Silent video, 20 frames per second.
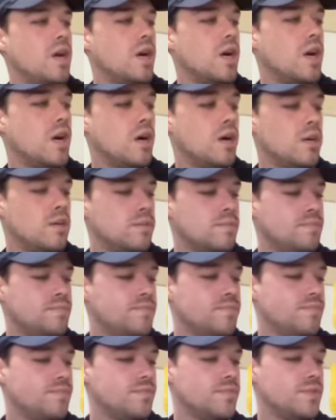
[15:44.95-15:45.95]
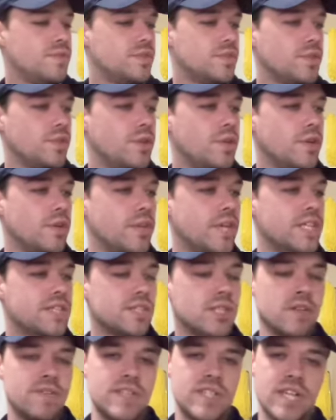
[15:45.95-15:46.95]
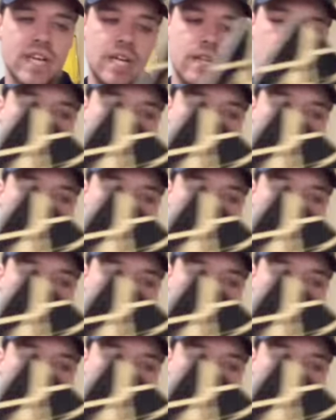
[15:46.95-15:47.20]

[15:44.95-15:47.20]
Um, so you know that stuff is kind